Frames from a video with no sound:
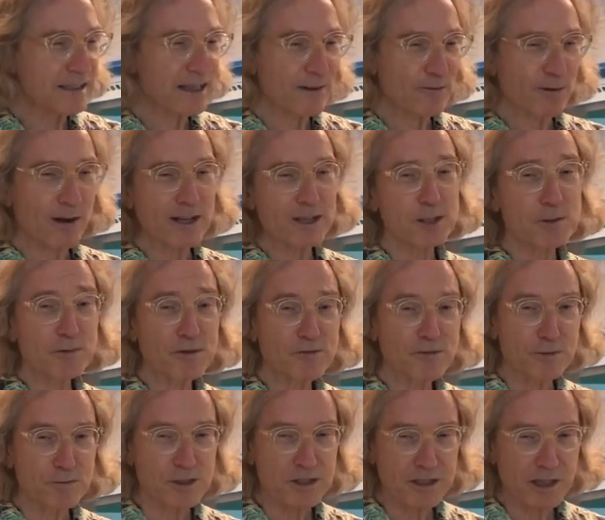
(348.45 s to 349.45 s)
Dave Wasserman
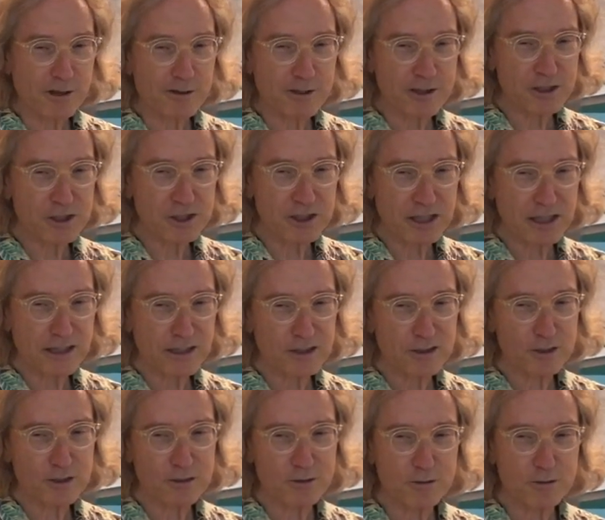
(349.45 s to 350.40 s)
from Stereo Exchange,